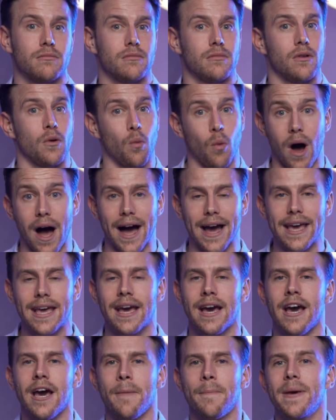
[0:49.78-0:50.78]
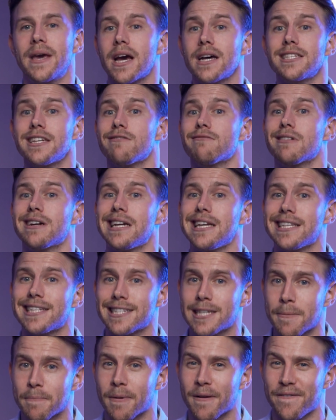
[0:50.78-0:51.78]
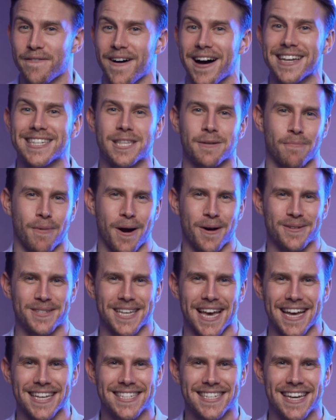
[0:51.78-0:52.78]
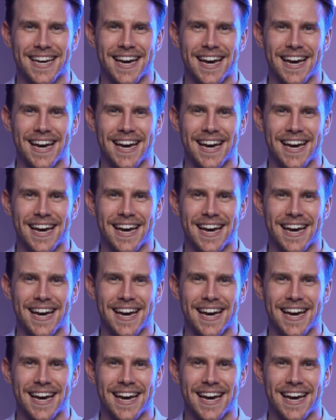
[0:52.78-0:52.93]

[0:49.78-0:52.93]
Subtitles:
Why? Because it really simplifies the process,